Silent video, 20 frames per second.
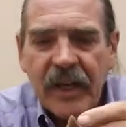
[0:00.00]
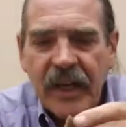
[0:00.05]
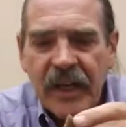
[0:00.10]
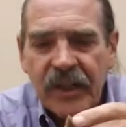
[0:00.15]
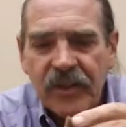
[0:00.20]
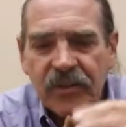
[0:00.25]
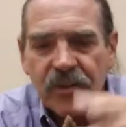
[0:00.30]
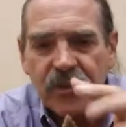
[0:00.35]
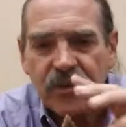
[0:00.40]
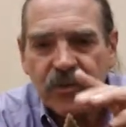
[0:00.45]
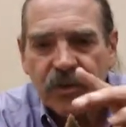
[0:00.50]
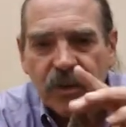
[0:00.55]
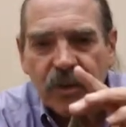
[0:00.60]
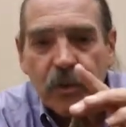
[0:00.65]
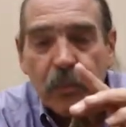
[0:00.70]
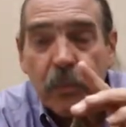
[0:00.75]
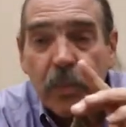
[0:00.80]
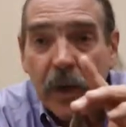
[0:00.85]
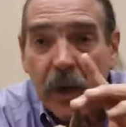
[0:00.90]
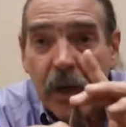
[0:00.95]
and just to
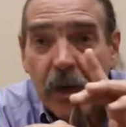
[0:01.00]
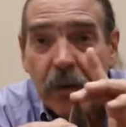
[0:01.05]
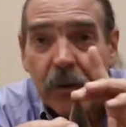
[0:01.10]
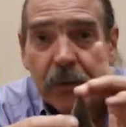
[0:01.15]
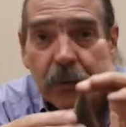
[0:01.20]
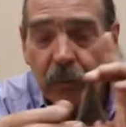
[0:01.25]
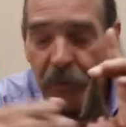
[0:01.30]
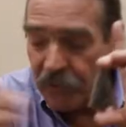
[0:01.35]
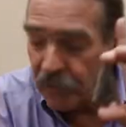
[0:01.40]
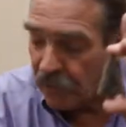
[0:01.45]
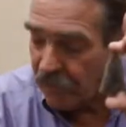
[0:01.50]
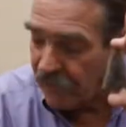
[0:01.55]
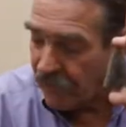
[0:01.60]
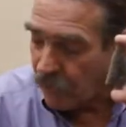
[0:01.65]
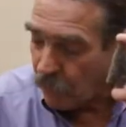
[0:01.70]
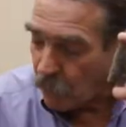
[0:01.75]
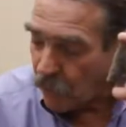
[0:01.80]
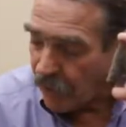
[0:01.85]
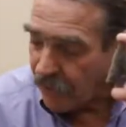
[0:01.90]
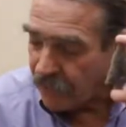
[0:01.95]
compare it with
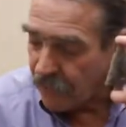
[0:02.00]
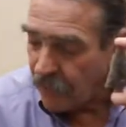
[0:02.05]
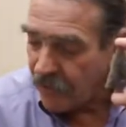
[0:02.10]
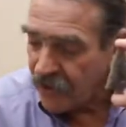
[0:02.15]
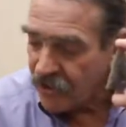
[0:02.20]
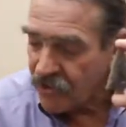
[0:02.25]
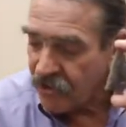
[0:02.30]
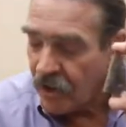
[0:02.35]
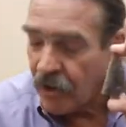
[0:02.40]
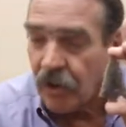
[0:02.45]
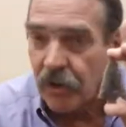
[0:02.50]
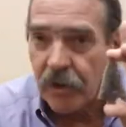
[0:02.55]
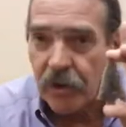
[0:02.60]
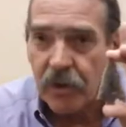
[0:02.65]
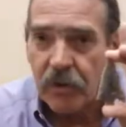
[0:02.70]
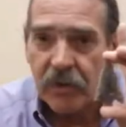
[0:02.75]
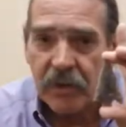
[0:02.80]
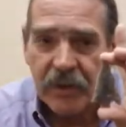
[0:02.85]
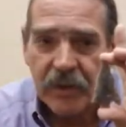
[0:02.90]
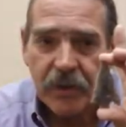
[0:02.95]
the one we saw
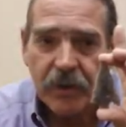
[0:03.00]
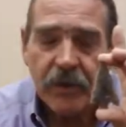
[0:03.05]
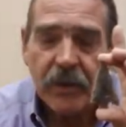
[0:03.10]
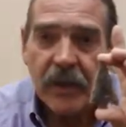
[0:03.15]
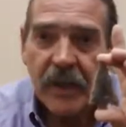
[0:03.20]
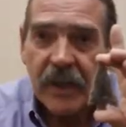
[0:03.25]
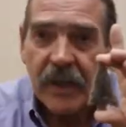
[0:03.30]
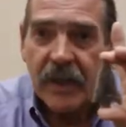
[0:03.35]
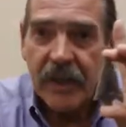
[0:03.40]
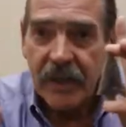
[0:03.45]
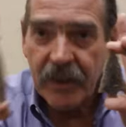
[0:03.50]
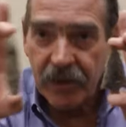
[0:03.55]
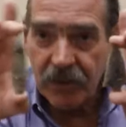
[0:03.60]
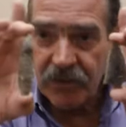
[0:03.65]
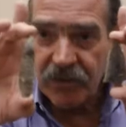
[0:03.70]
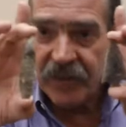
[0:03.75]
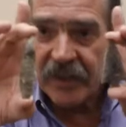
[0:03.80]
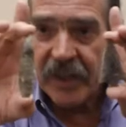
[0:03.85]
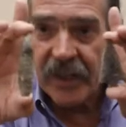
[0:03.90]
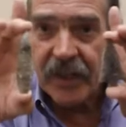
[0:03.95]
earlier,
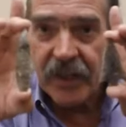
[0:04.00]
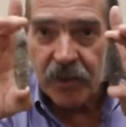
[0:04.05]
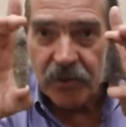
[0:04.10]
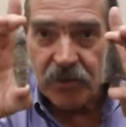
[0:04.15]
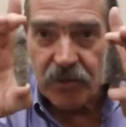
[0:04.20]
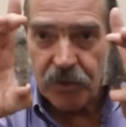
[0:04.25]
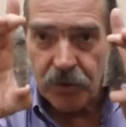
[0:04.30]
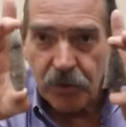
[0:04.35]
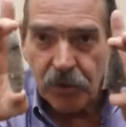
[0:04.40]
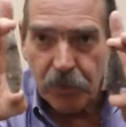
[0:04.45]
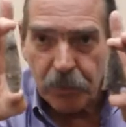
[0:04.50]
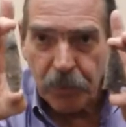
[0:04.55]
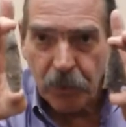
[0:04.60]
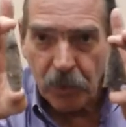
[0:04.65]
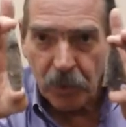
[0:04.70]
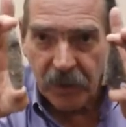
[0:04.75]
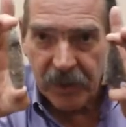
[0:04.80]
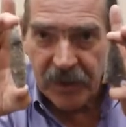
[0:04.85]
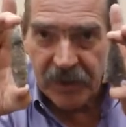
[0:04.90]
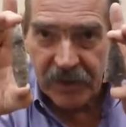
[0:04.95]
here's the Angostura
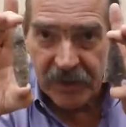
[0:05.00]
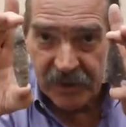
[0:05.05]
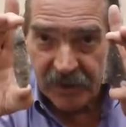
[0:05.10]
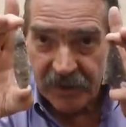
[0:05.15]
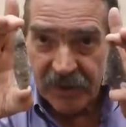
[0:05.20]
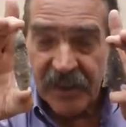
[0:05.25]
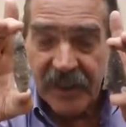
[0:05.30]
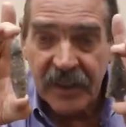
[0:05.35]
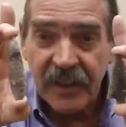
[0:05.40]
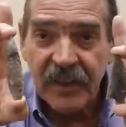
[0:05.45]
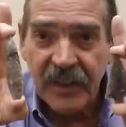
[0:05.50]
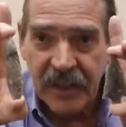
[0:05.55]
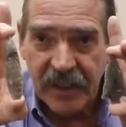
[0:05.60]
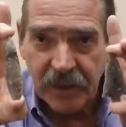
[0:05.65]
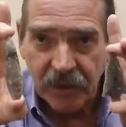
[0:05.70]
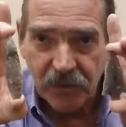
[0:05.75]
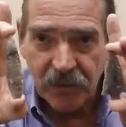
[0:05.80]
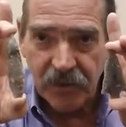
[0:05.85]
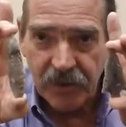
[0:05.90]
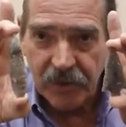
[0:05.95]
point,
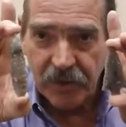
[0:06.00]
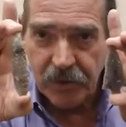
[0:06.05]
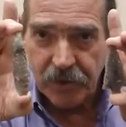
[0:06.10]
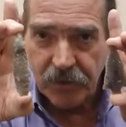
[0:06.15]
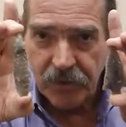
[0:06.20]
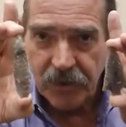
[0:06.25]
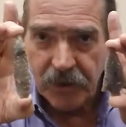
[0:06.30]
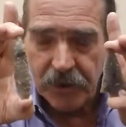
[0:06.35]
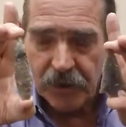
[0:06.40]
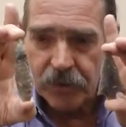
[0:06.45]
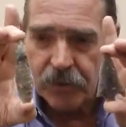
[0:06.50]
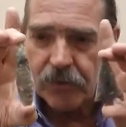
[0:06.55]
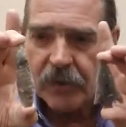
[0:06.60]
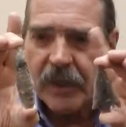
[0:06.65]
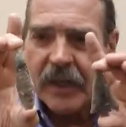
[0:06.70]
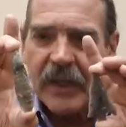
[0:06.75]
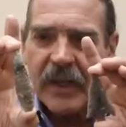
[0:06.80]
10,000 years old.